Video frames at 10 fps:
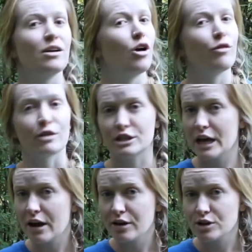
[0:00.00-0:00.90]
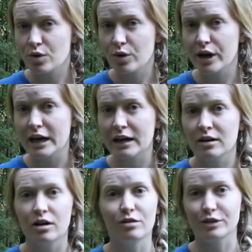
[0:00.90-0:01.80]
over territory,
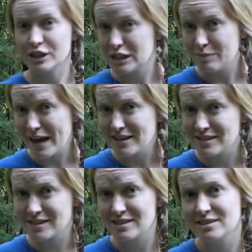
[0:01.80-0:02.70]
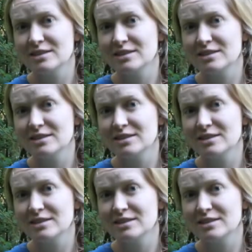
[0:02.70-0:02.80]
over space,